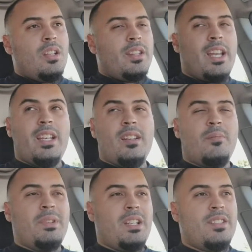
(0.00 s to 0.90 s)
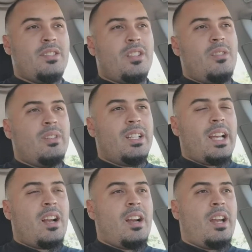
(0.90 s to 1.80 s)
Then, because you're going
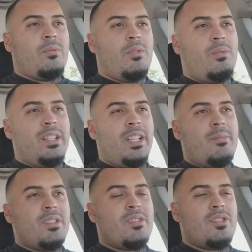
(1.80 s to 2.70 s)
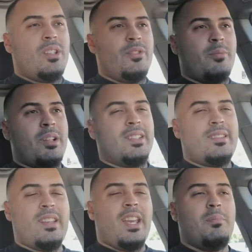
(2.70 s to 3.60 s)
like, alright, well 1 damage and shield are about the
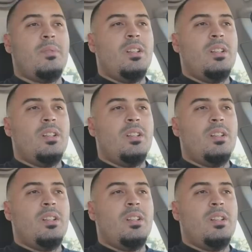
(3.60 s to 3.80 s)
same,